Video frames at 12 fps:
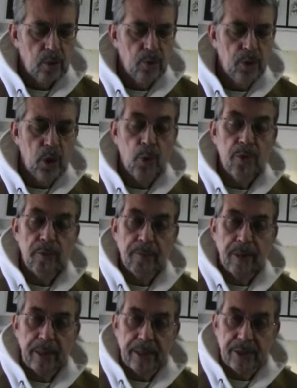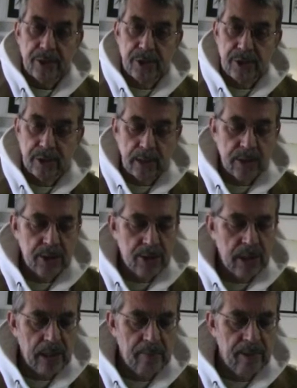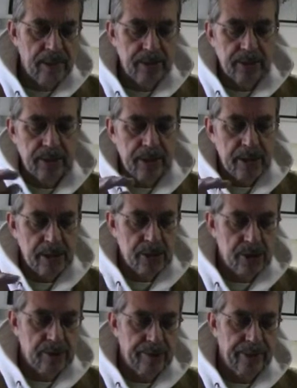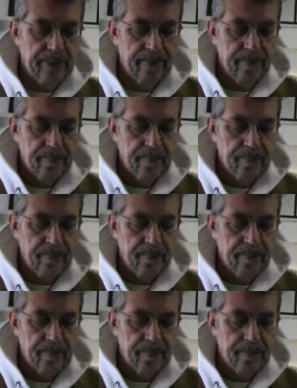who know their place in sedimented history.